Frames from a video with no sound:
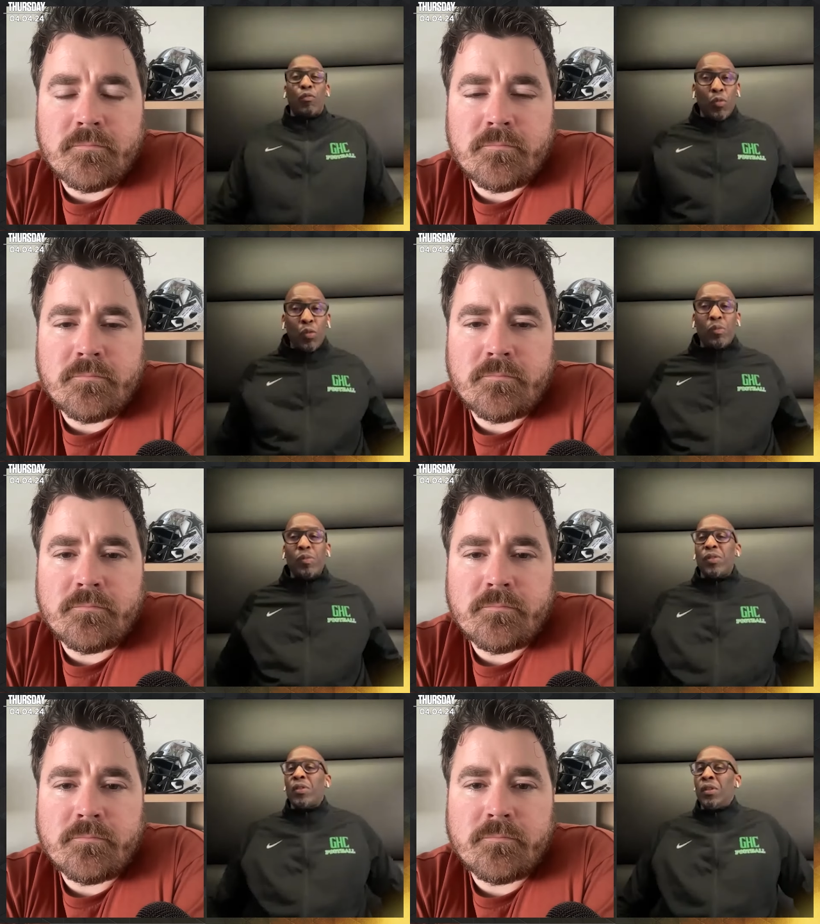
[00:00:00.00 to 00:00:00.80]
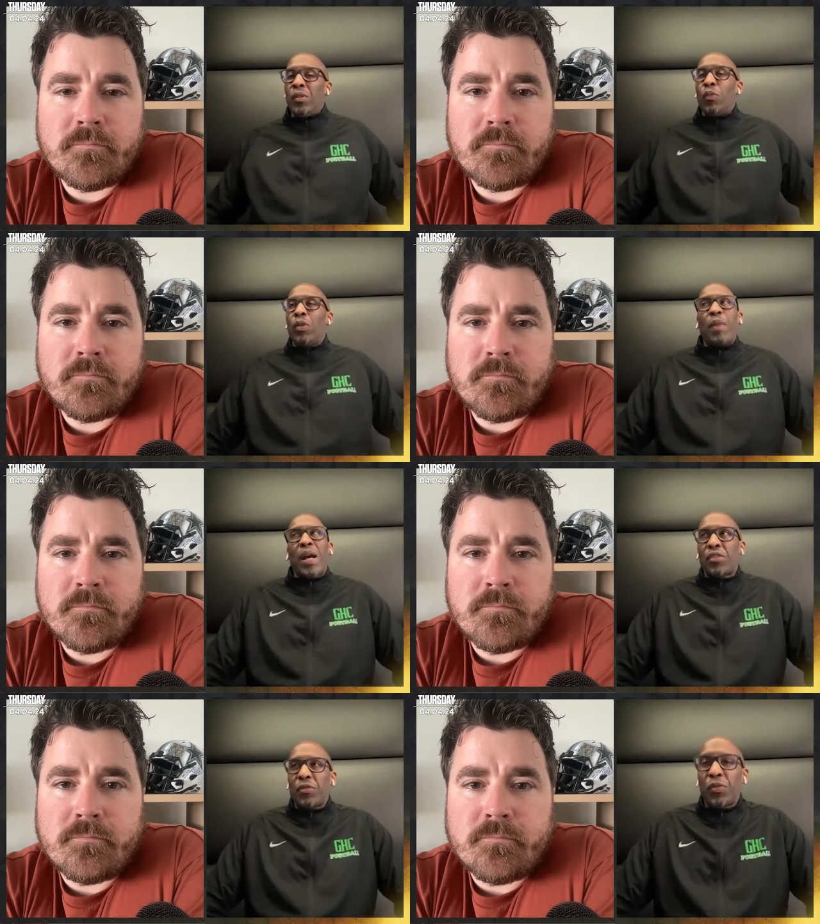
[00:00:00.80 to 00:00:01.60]
Speaker 1: in rooms with
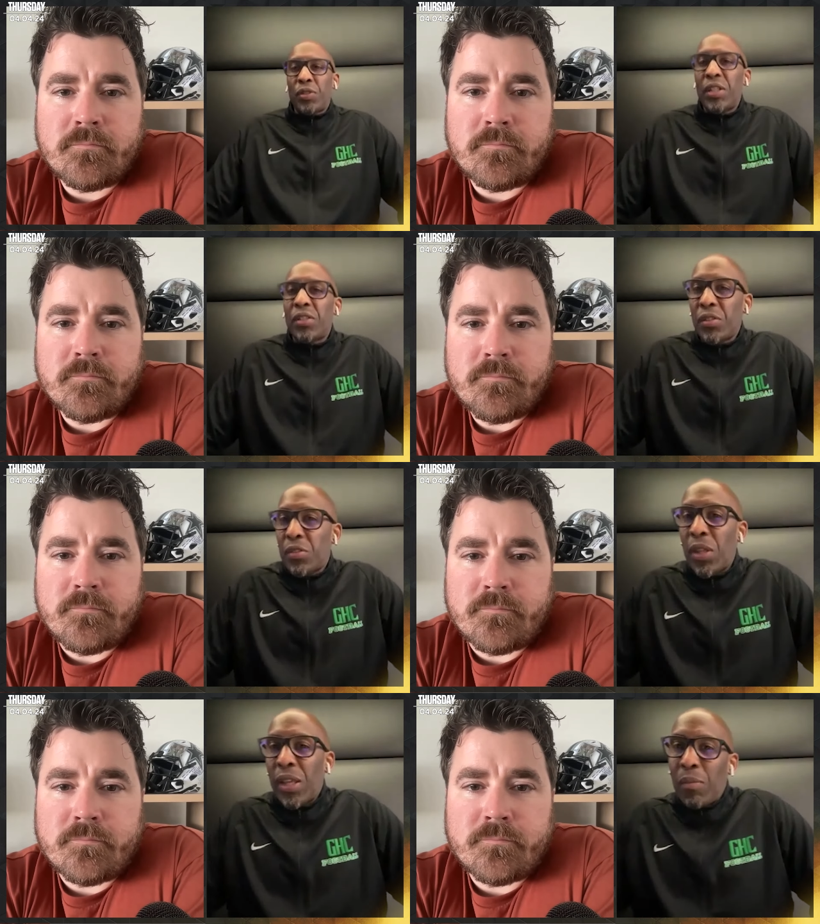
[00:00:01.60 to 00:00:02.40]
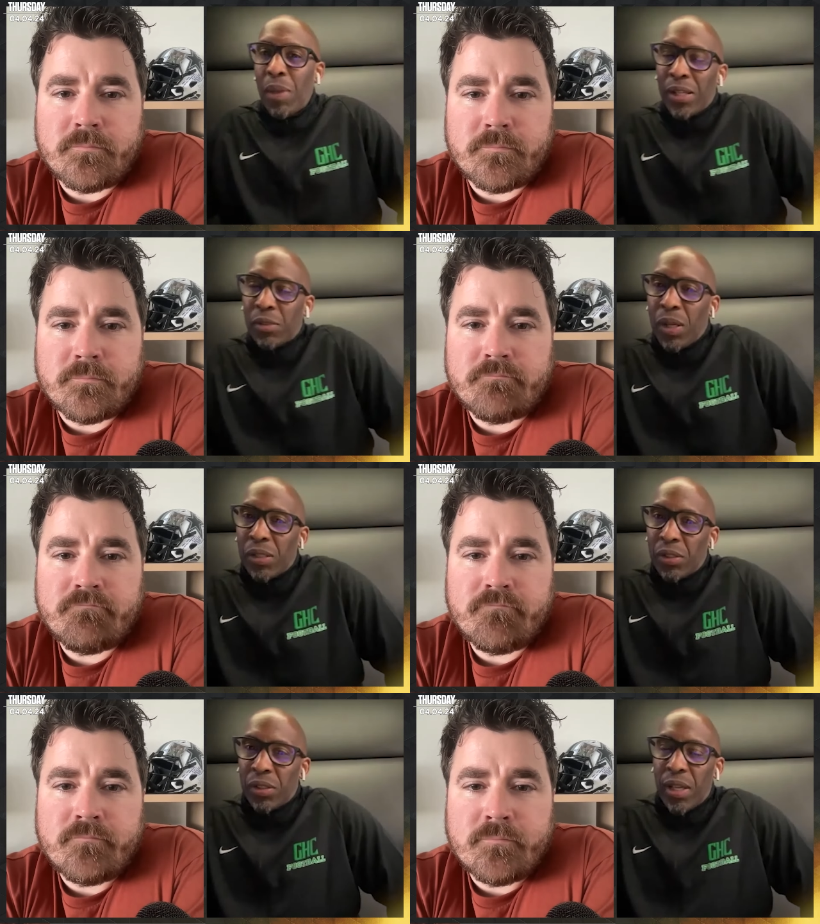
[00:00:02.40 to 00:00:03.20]
masterful teachers so they can
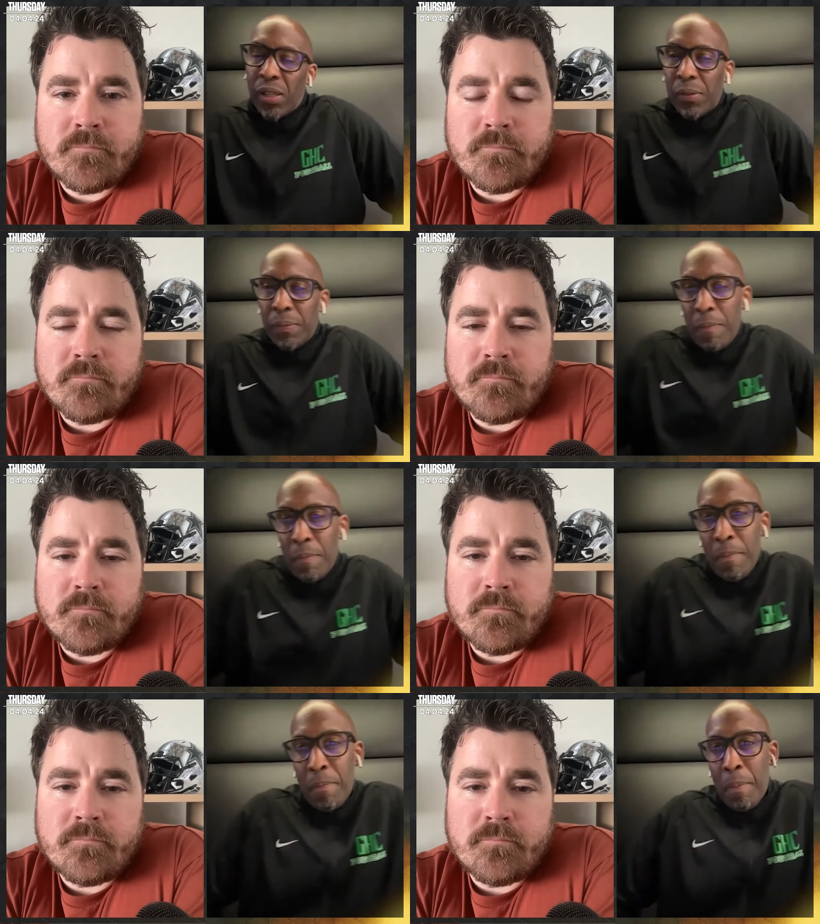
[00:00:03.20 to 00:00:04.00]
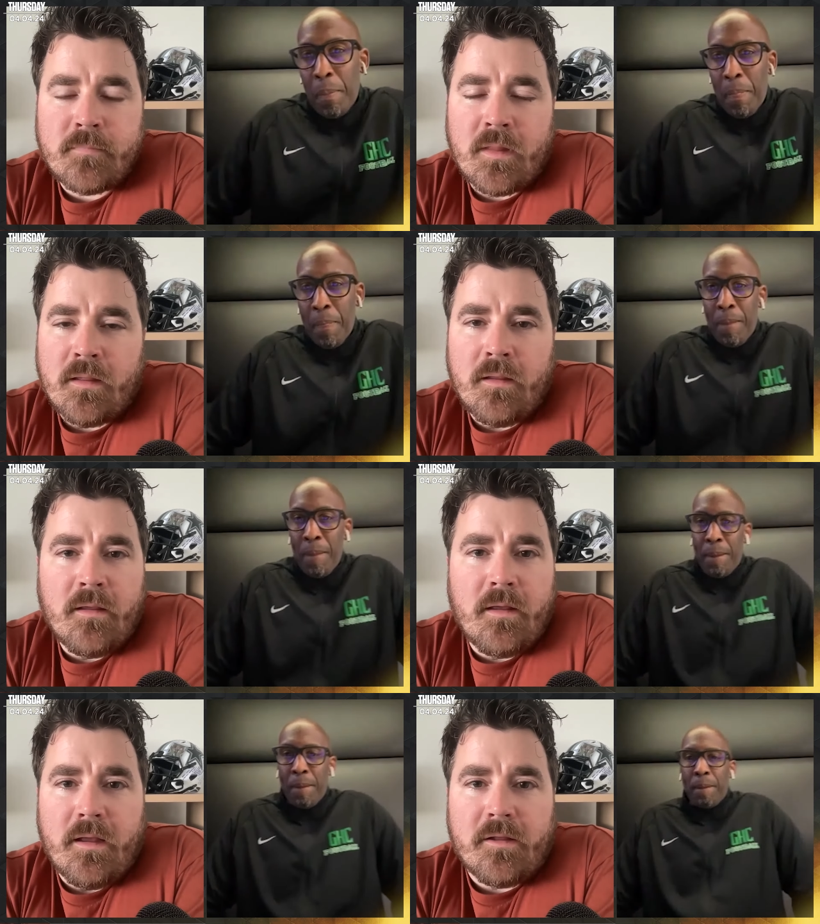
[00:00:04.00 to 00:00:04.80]
maximize their
Speaker 2: talent.
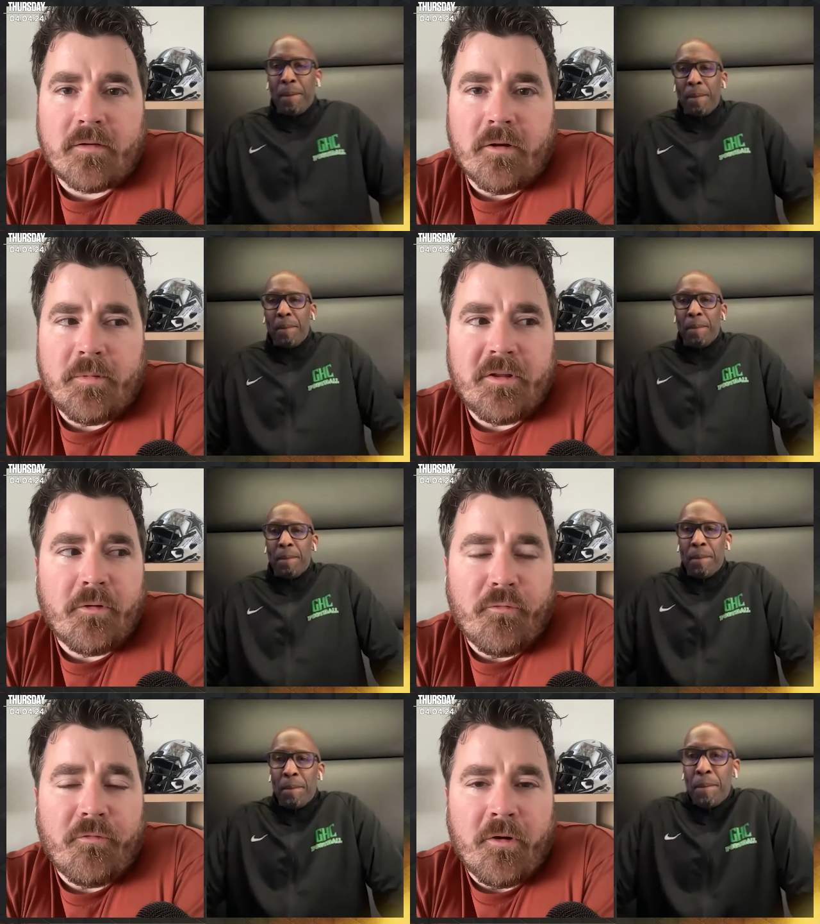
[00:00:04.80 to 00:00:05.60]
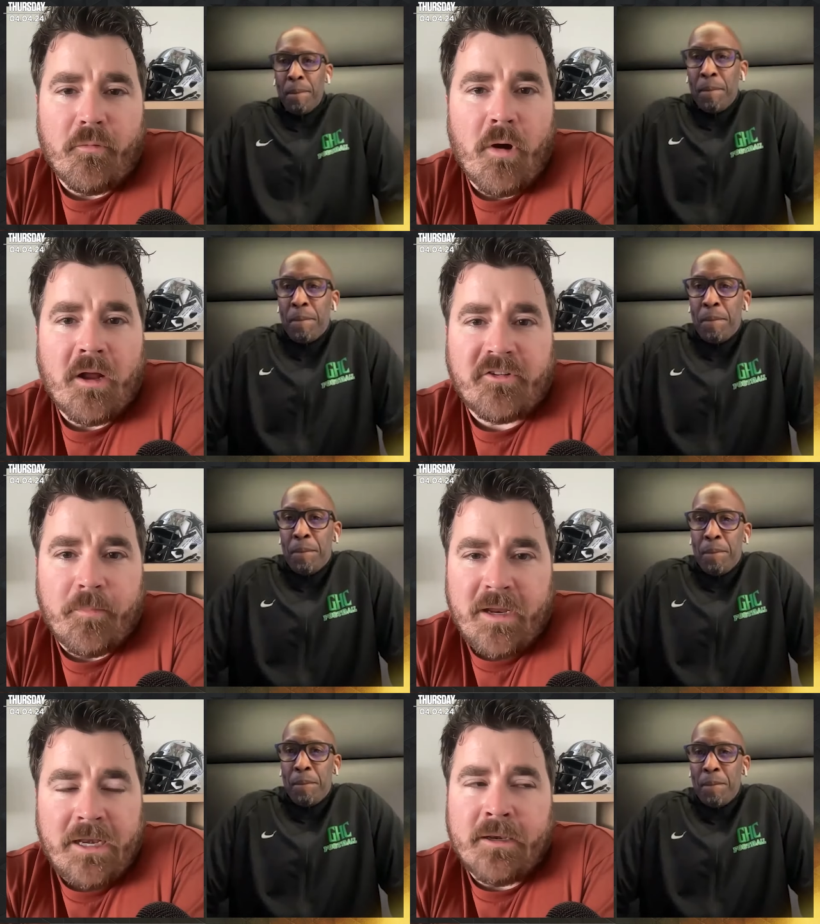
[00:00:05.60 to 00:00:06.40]
It's going to be so fun to watch.
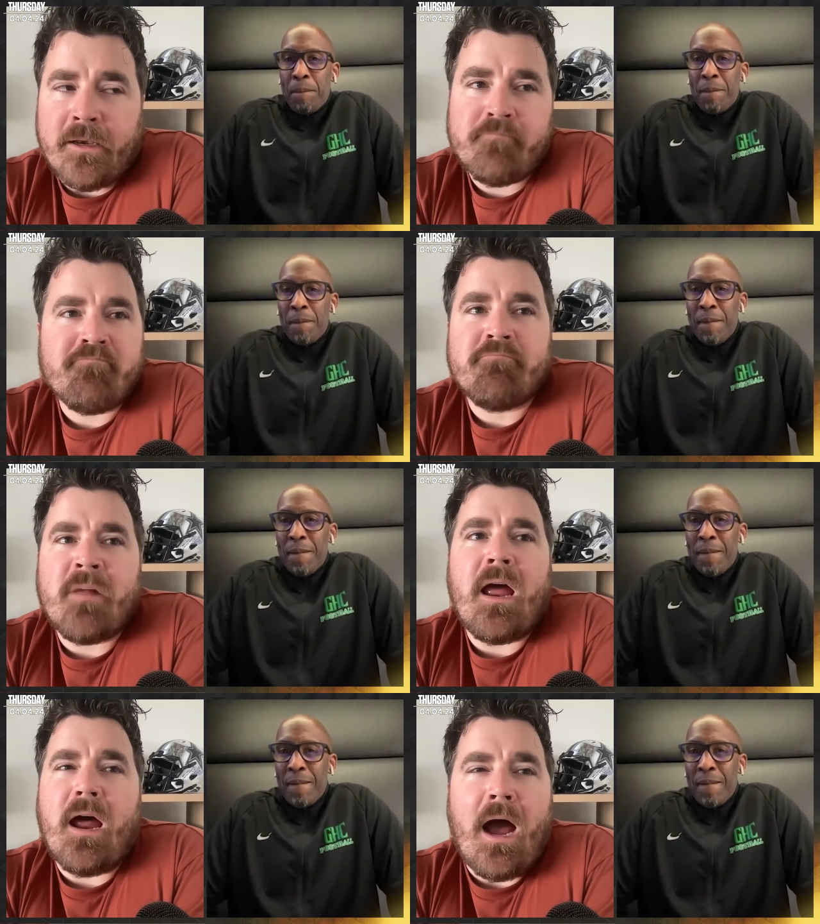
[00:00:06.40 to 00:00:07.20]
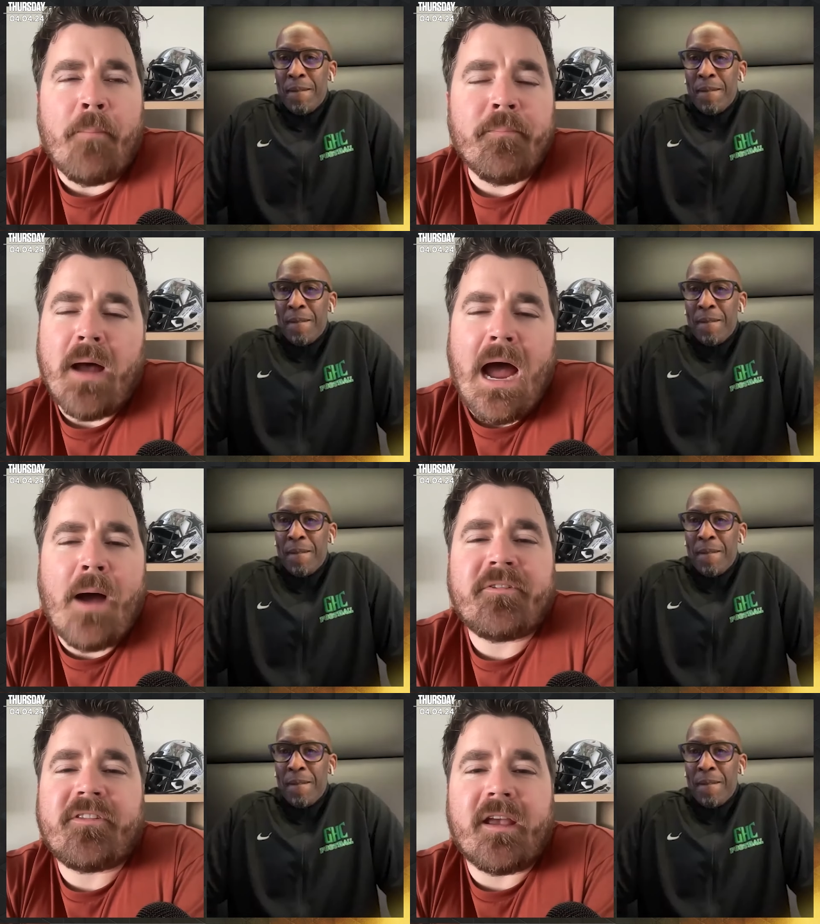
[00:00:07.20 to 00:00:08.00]
I mean,
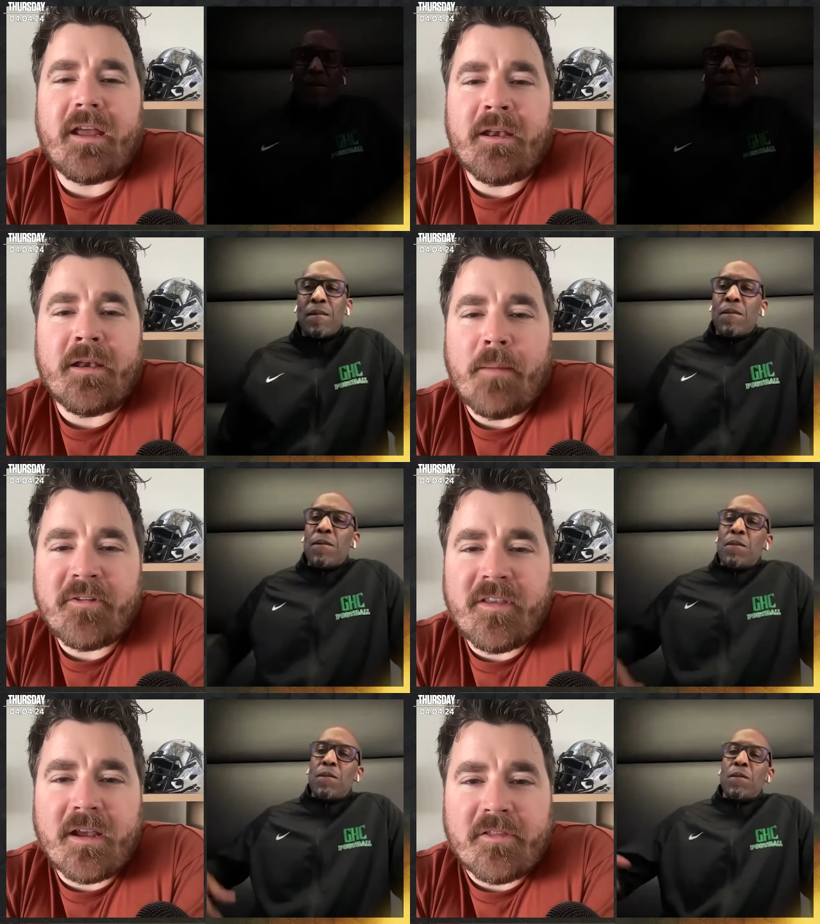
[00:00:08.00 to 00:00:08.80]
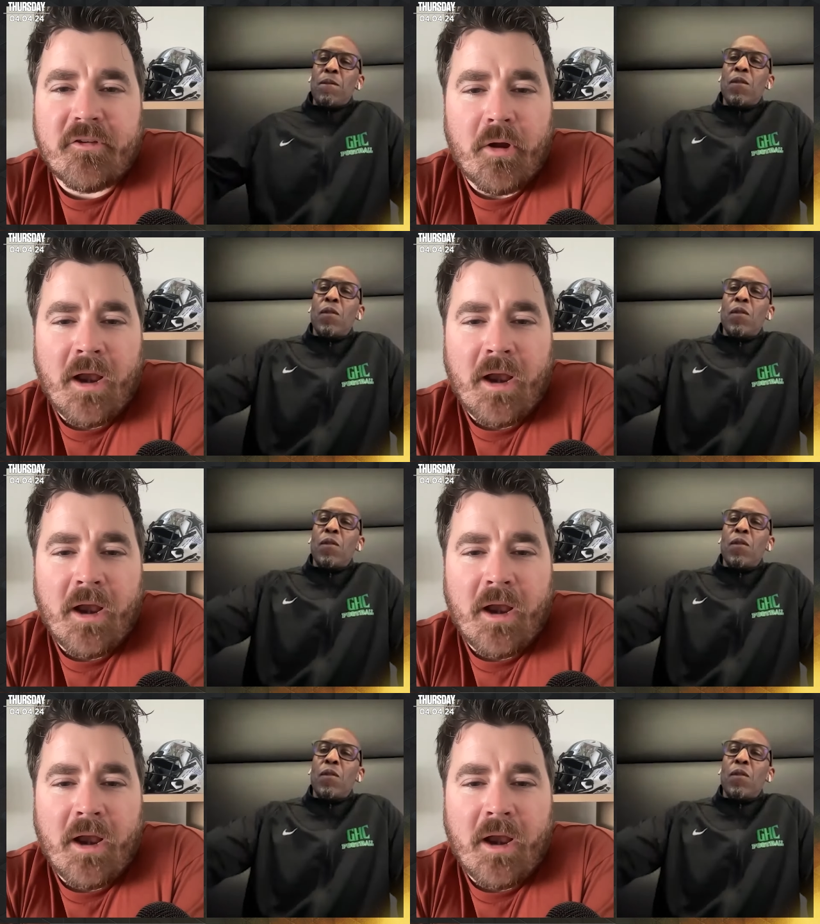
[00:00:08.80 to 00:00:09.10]
I'm sticking to